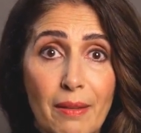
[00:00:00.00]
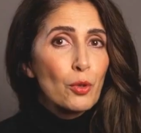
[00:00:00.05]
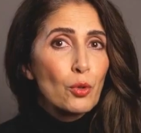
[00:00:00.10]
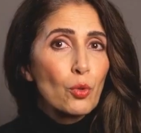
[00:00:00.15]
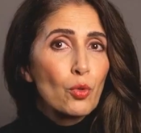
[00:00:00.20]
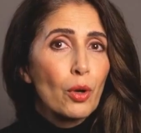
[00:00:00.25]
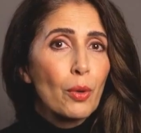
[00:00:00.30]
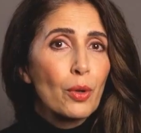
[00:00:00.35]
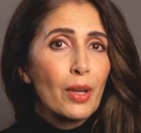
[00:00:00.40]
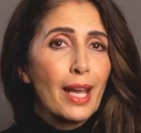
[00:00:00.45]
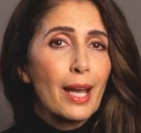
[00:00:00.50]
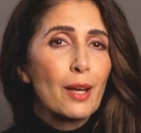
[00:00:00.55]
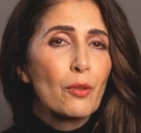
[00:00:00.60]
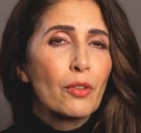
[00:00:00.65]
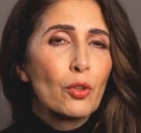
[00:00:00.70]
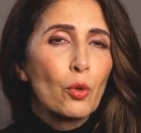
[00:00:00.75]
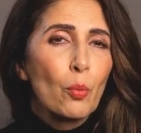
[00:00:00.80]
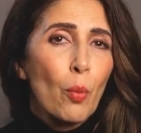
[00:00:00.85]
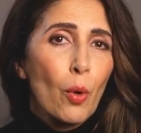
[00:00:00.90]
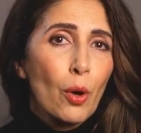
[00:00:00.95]
You don't have
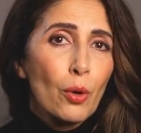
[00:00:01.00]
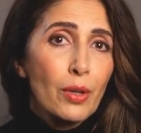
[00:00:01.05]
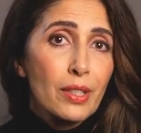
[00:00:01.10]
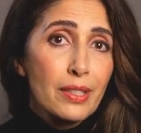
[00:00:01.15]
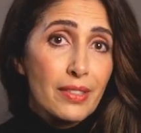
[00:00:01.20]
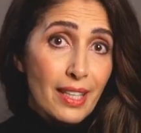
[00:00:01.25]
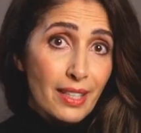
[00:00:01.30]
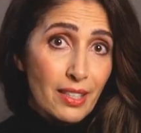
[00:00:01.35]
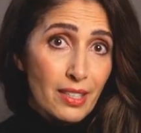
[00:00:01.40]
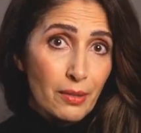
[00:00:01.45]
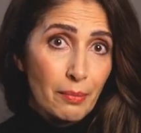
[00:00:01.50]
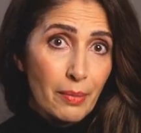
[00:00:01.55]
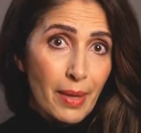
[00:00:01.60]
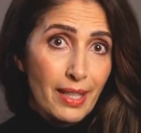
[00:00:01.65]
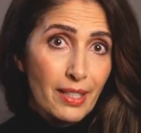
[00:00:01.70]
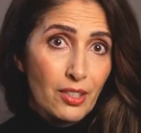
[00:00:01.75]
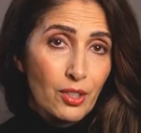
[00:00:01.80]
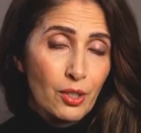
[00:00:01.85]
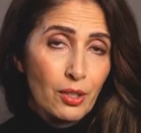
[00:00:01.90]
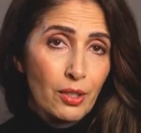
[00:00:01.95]
to worry that it
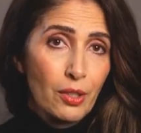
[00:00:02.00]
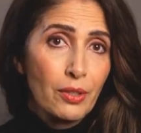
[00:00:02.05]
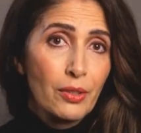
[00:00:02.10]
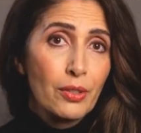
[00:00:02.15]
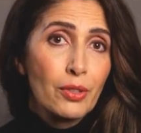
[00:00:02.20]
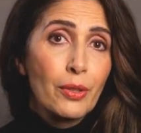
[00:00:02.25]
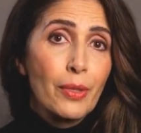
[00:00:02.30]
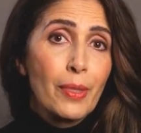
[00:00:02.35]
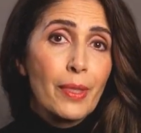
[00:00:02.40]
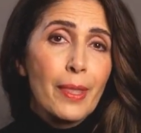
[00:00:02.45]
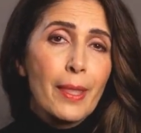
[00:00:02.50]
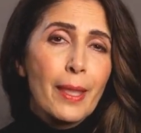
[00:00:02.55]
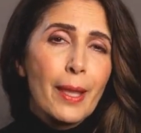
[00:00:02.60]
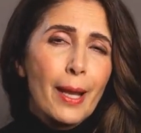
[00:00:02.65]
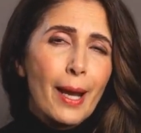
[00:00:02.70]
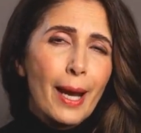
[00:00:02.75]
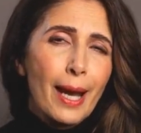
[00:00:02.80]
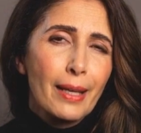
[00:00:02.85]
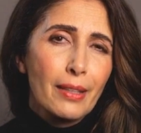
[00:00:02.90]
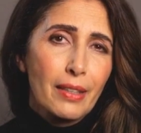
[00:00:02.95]
might hurt.
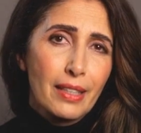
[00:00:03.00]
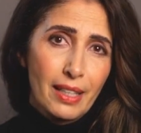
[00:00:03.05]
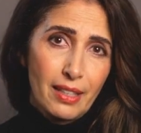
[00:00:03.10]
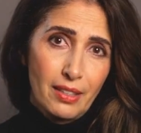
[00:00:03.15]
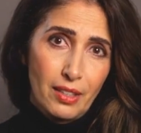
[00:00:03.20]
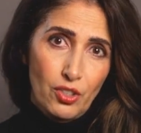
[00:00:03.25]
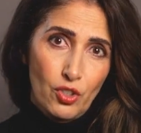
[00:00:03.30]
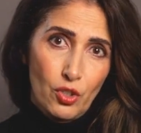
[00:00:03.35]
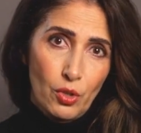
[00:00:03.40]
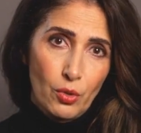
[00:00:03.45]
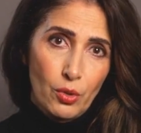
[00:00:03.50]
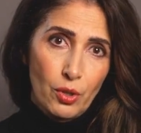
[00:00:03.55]
At the initial